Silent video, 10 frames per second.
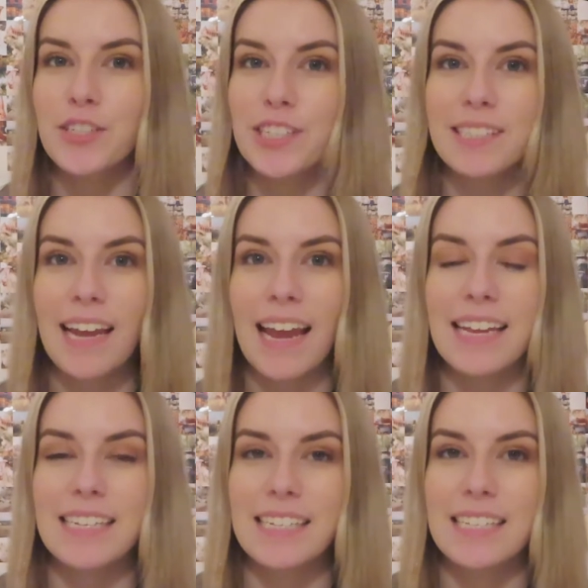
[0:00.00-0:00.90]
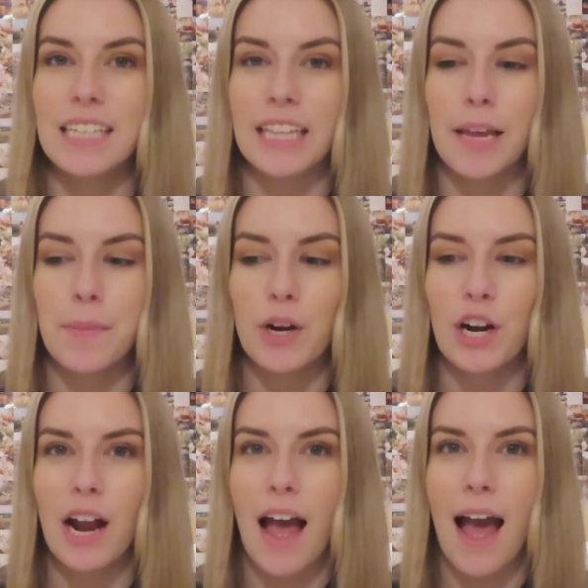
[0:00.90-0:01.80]
Just a
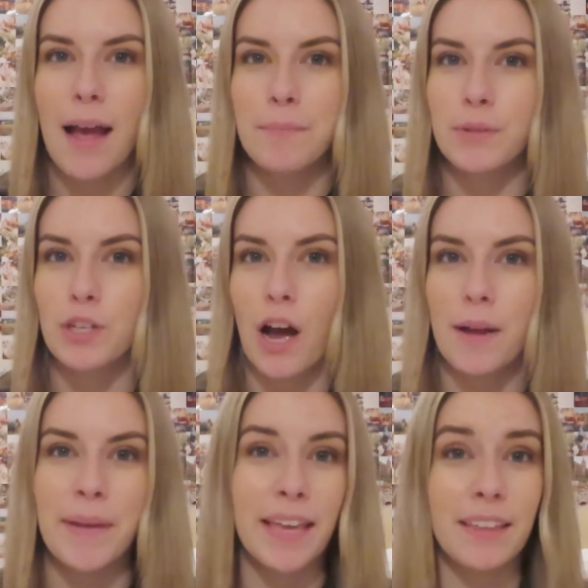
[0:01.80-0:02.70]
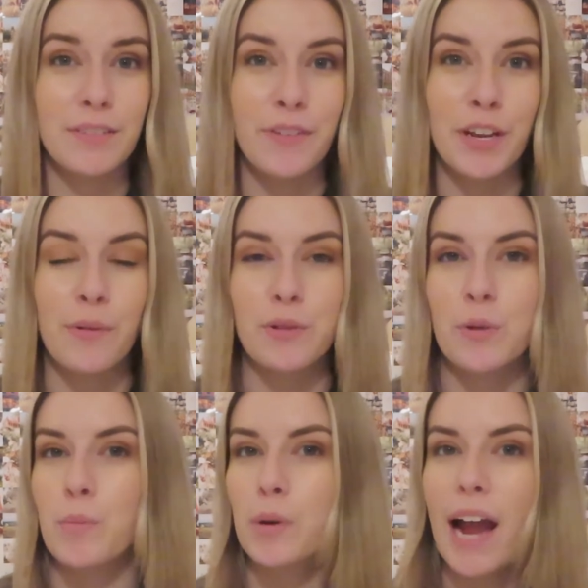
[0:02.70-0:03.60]
disclaimer, I'm not making this video
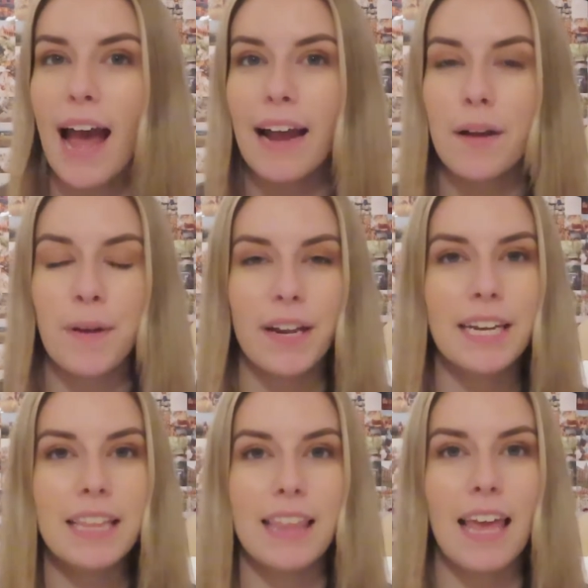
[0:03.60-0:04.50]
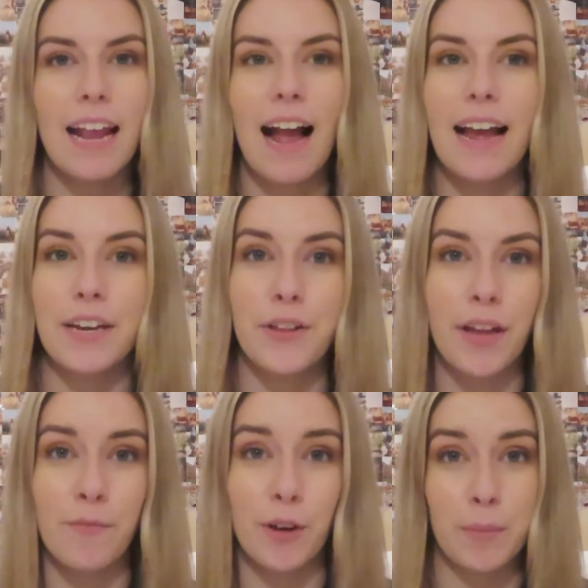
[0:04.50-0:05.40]
to brag about anything. I know
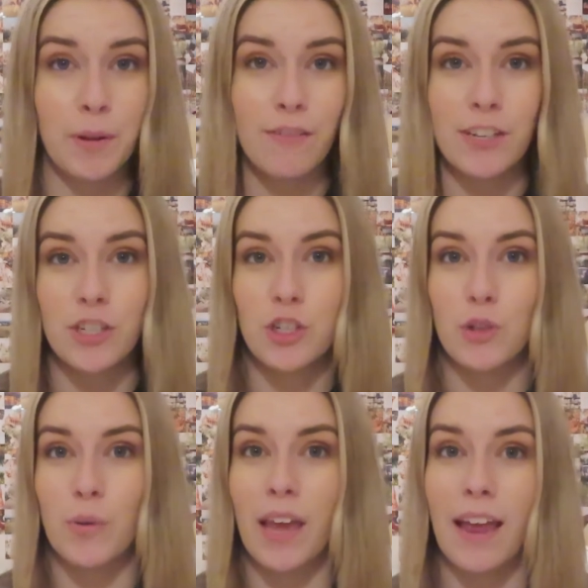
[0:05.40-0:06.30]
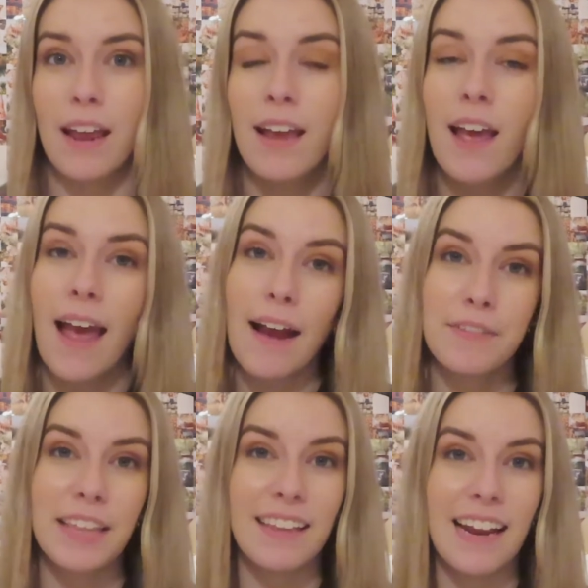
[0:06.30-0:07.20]
that I'm very privileged to get
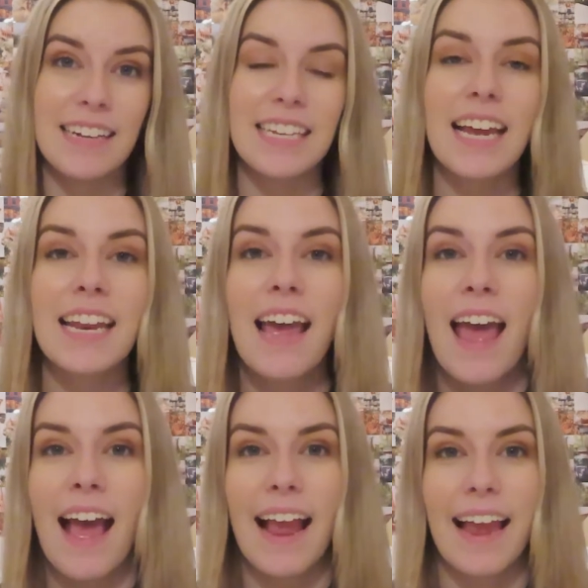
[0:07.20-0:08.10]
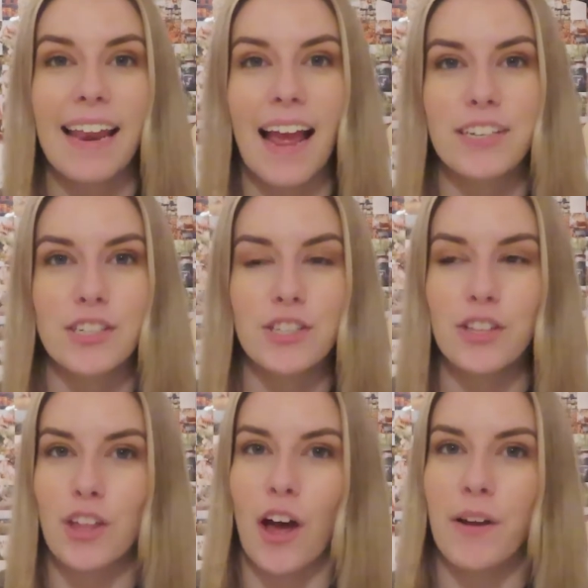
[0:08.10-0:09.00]
everything that I did, and I
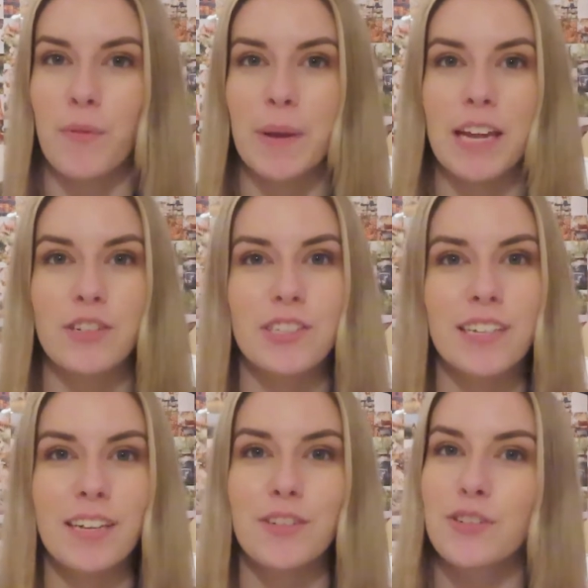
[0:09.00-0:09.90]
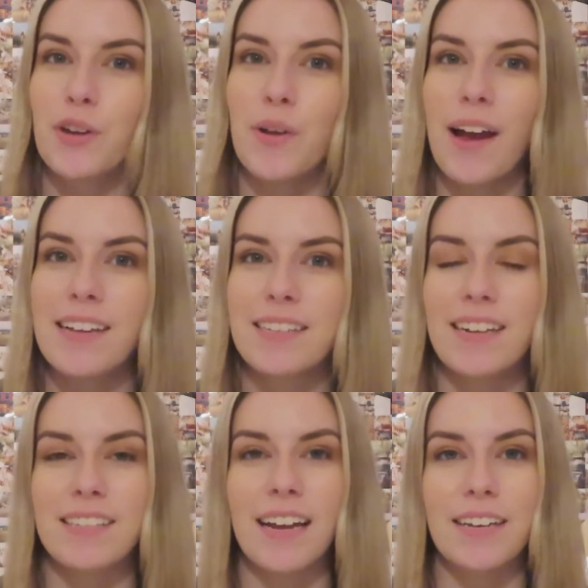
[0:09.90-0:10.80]
just thought it would be interesting to show you guys
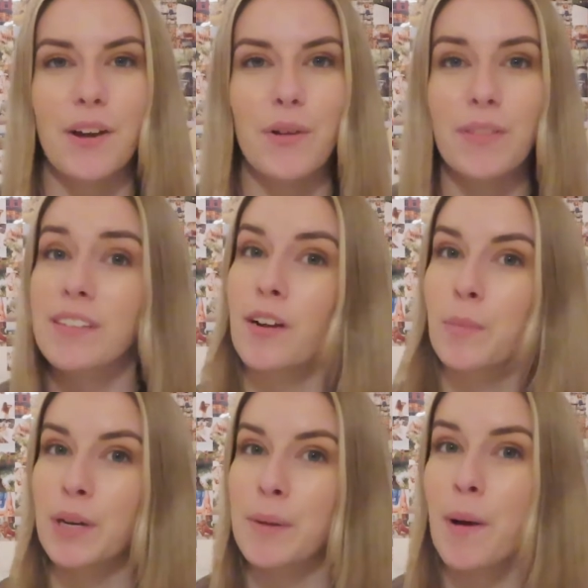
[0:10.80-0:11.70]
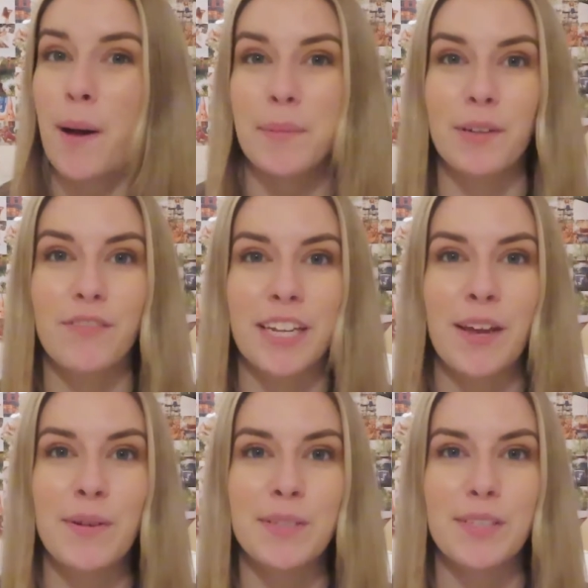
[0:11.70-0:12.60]
because I know these are pretty popular
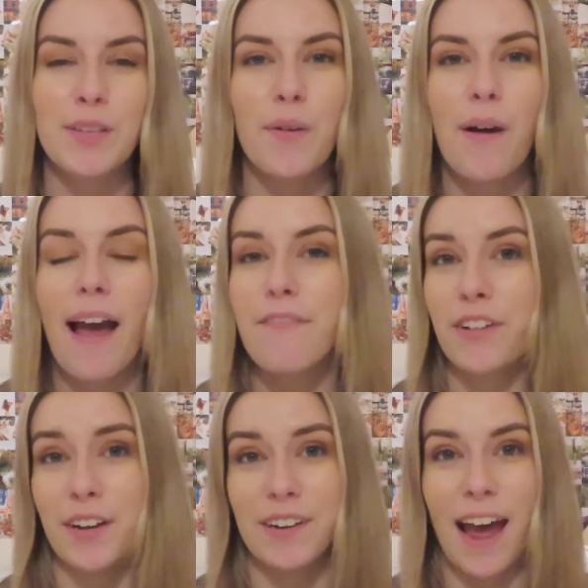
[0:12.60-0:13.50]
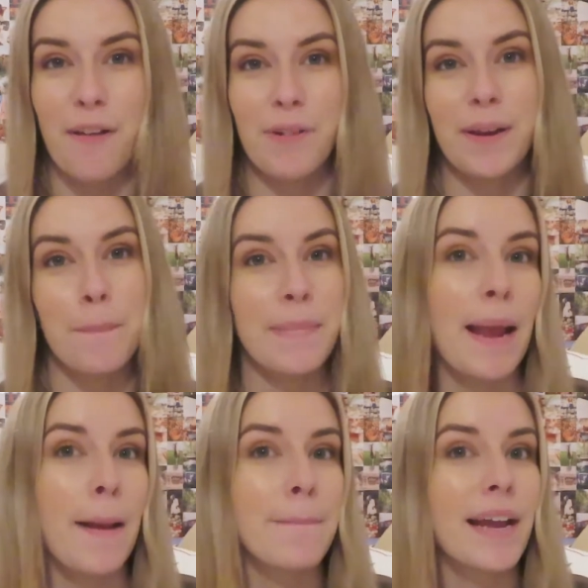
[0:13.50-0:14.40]
videos, so I figured I would
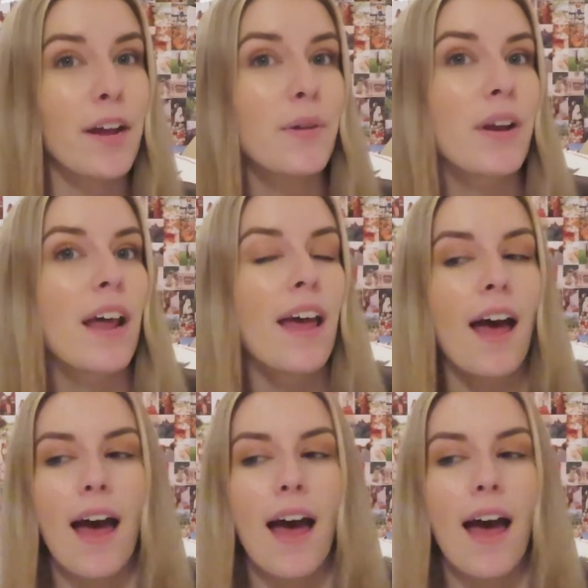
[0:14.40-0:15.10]
make my own.